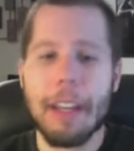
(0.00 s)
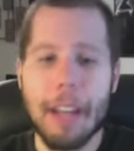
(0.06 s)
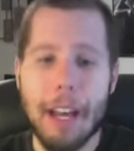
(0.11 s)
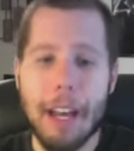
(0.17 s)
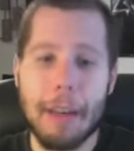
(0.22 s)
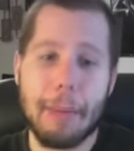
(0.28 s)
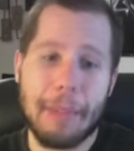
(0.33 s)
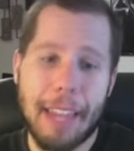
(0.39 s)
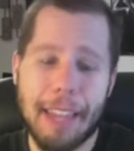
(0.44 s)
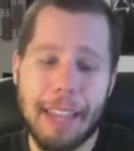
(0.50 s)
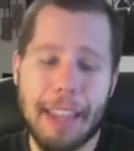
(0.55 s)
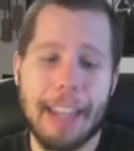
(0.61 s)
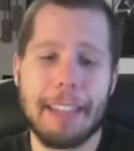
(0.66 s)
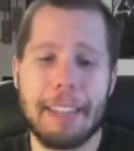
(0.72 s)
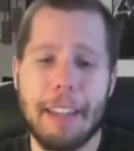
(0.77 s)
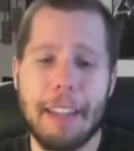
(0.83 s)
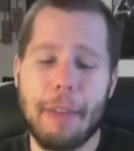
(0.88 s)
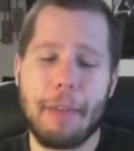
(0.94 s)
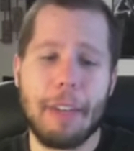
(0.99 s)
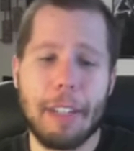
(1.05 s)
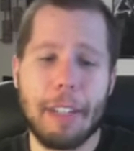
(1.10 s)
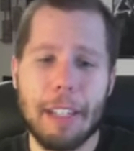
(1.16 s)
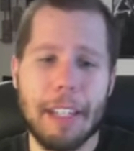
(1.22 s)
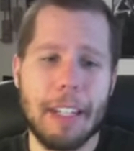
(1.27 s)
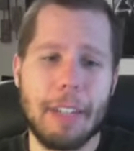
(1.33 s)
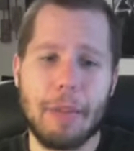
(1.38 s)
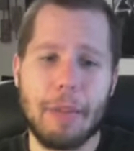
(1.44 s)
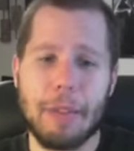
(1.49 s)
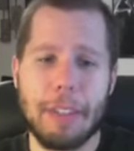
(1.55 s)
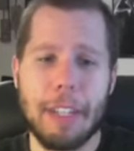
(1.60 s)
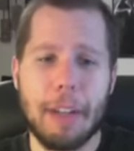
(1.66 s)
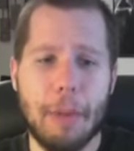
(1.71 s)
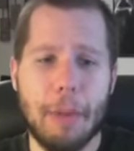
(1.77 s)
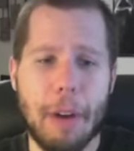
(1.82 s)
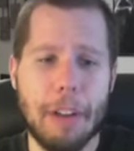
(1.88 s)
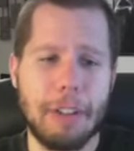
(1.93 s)
But that's definitely an
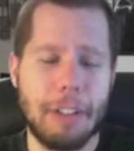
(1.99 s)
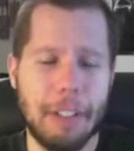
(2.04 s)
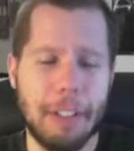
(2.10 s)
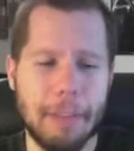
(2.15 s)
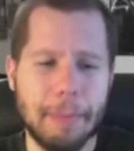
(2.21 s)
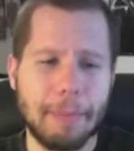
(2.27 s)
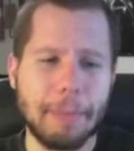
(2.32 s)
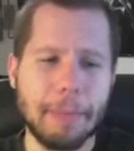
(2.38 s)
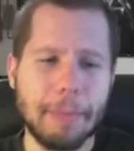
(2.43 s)
interesting question.